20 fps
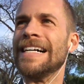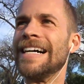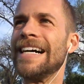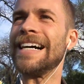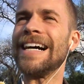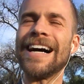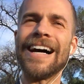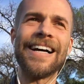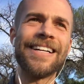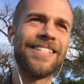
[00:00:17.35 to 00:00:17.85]

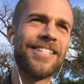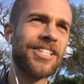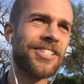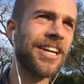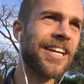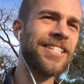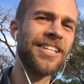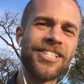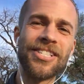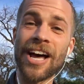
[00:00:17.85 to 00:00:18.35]
uh,
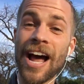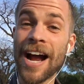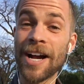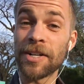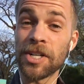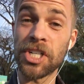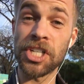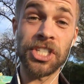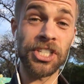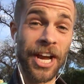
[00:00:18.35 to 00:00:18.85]
just a desire
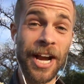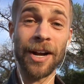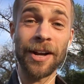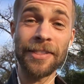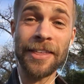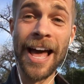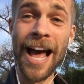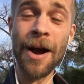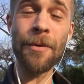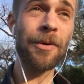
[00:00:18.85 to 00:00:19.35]
to
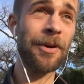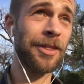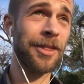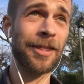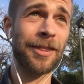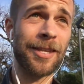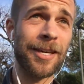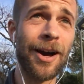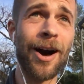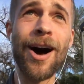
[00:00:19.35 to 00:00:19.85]
share that with
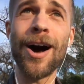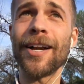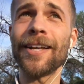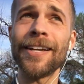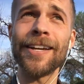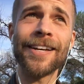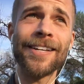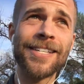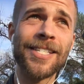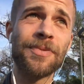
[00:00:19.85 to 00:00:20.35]
the
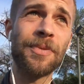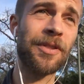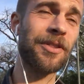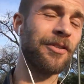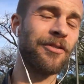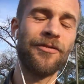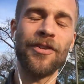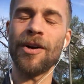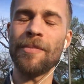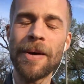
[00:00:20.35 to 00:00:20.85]
audience, with
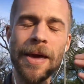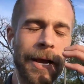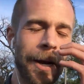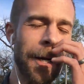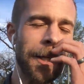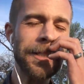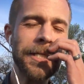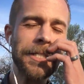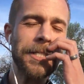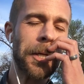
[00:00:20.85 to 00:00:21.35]
the
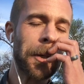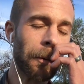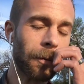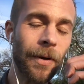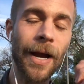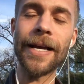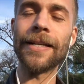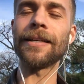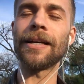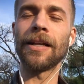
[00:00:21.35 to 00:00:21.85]
filmmakers. It's
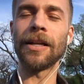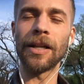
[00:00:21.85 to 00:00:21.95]
great.